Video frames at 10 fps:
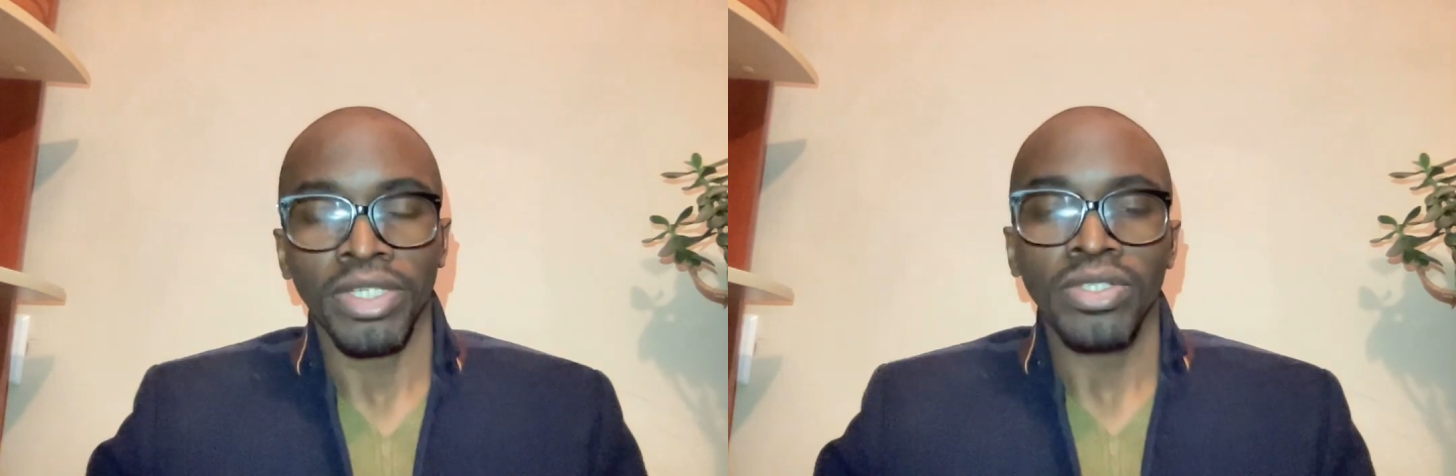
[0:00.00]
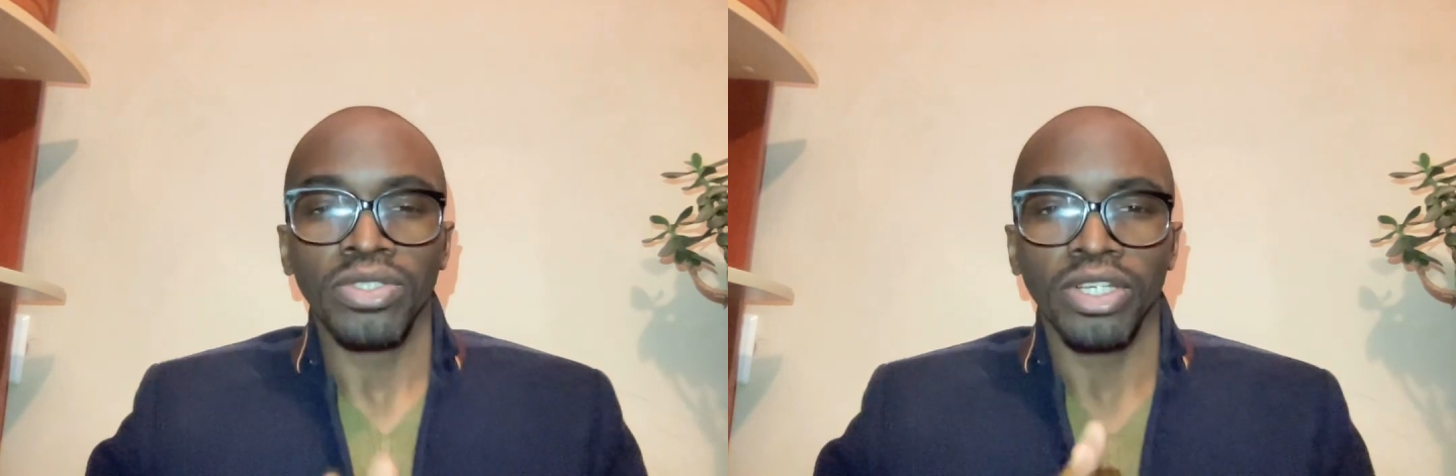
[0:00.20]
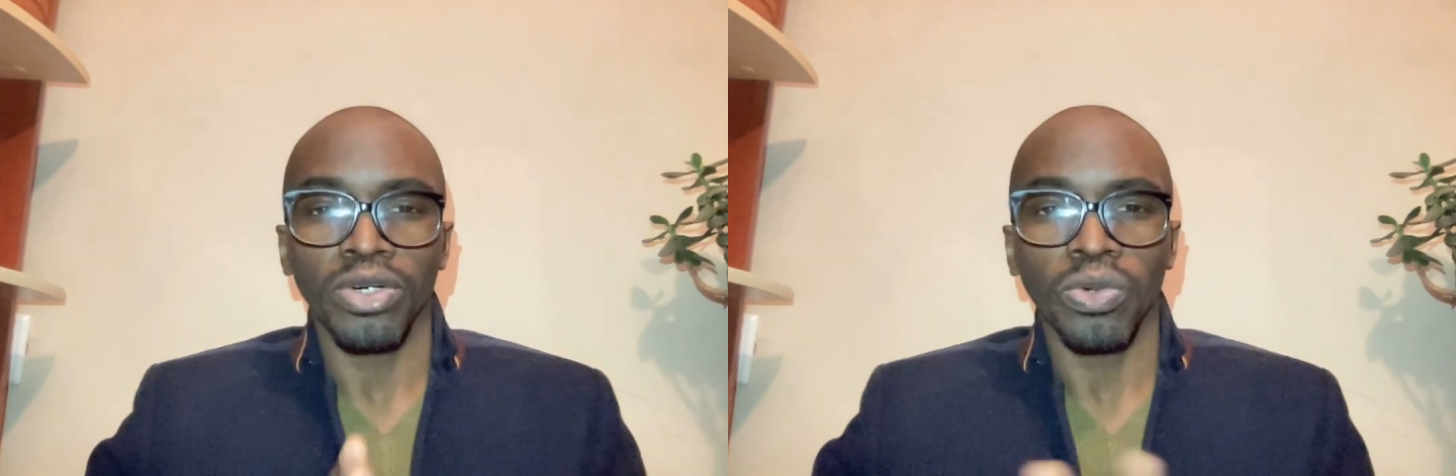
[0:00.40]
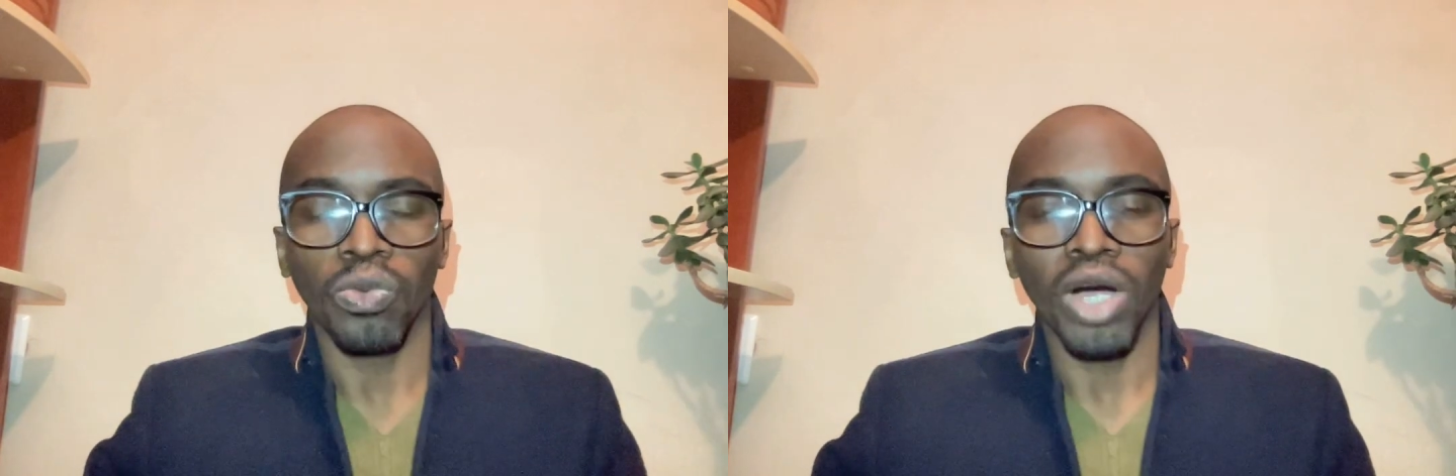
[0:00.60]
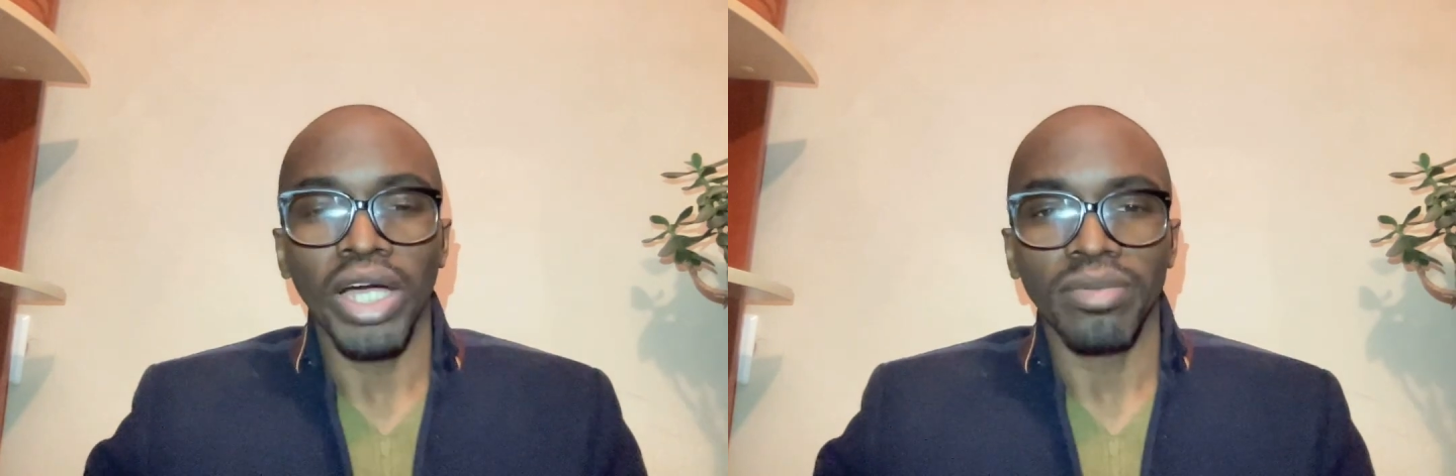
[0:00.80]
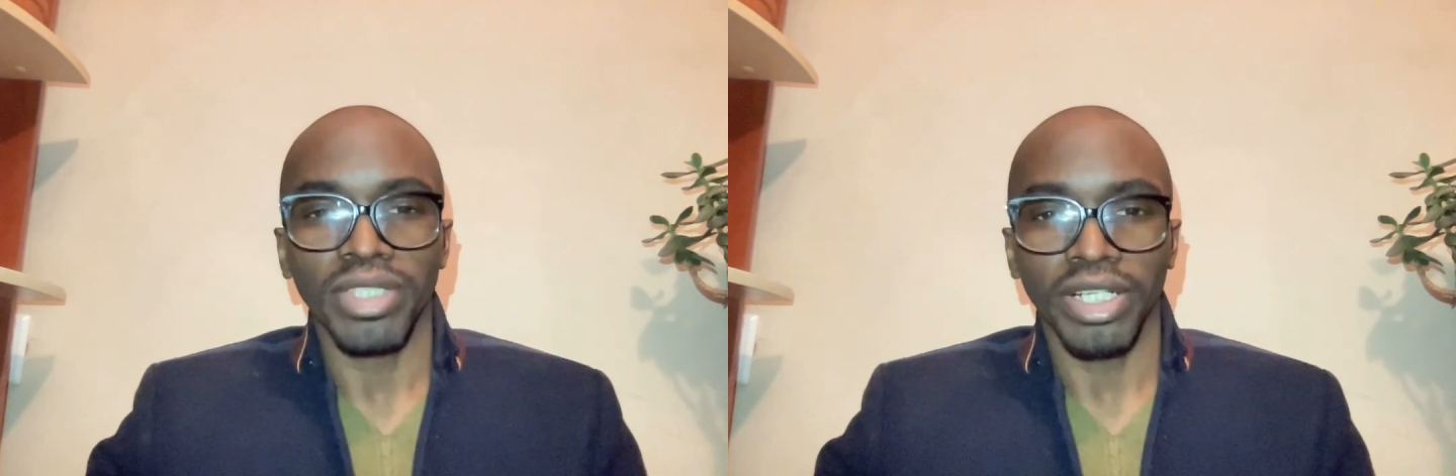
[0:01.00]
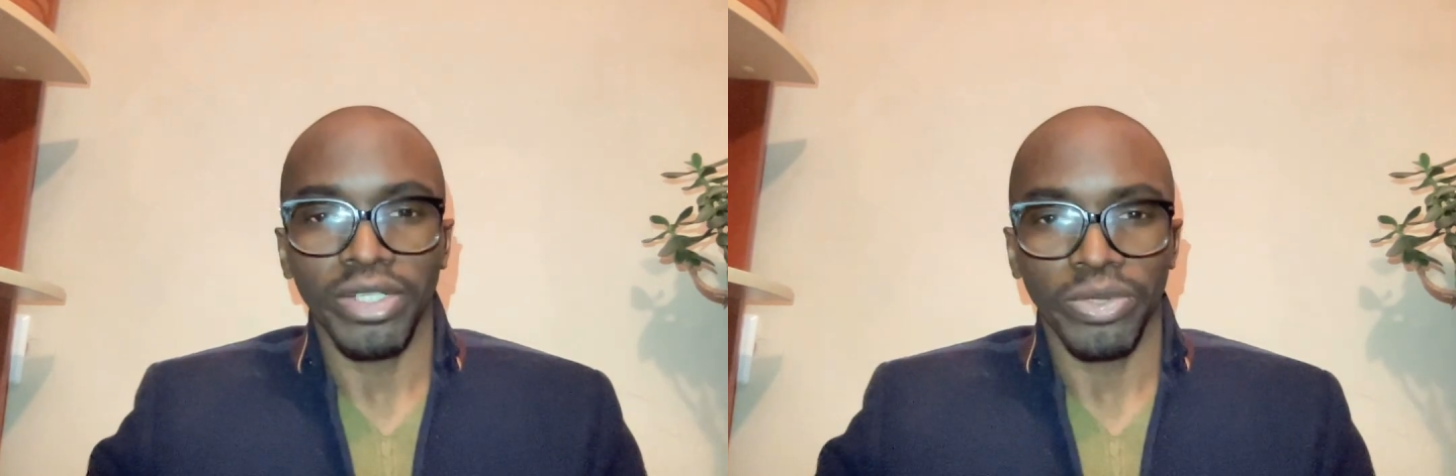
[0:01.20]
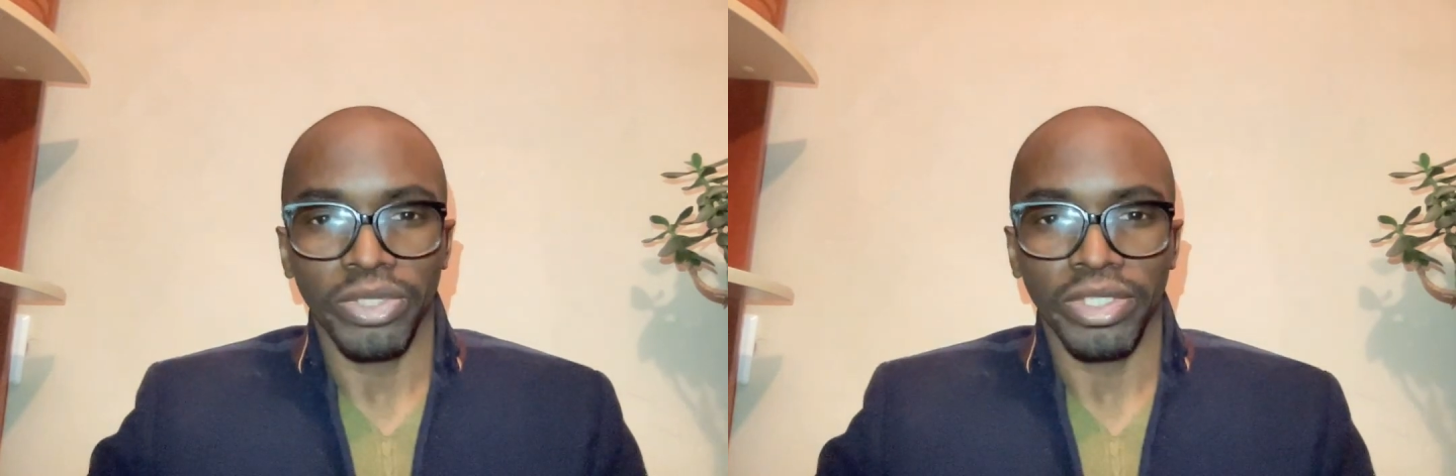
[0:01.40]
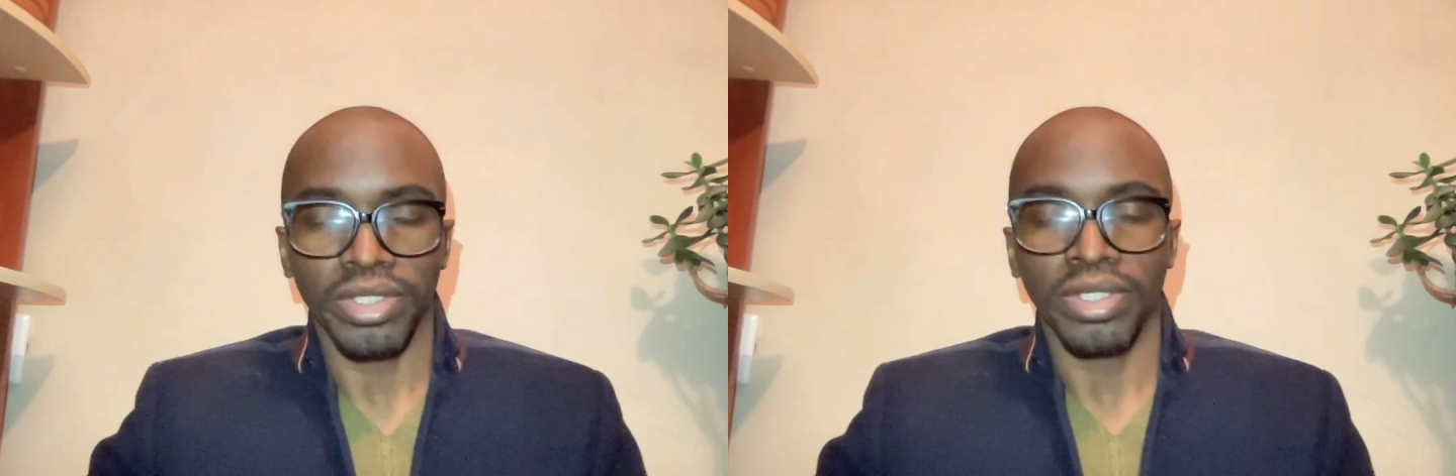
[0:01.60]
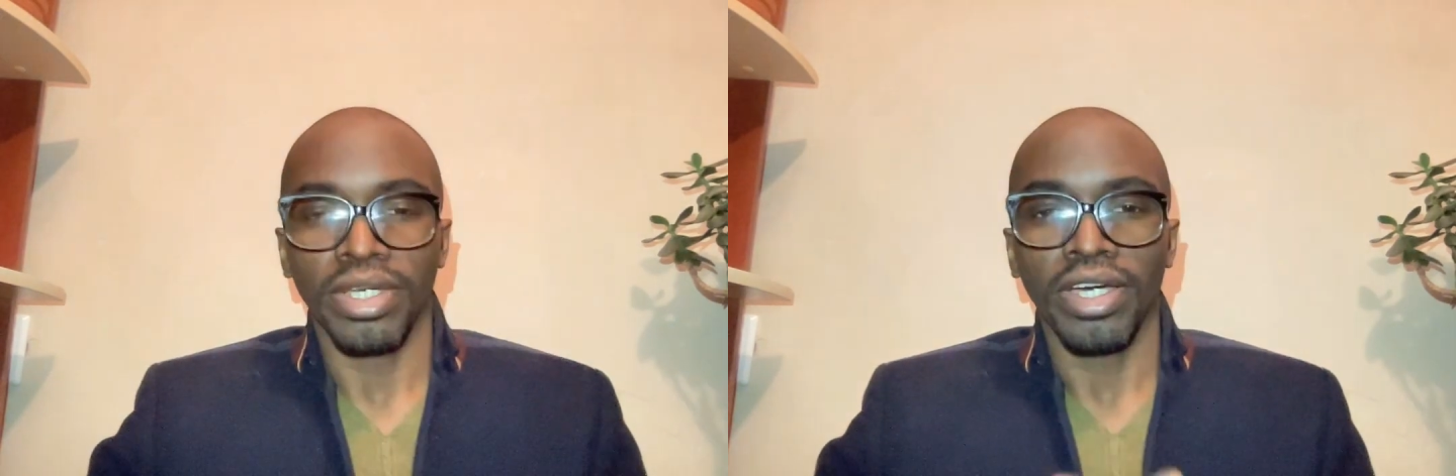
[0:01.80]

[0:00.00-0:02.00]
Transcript: So, why I'm telling you this?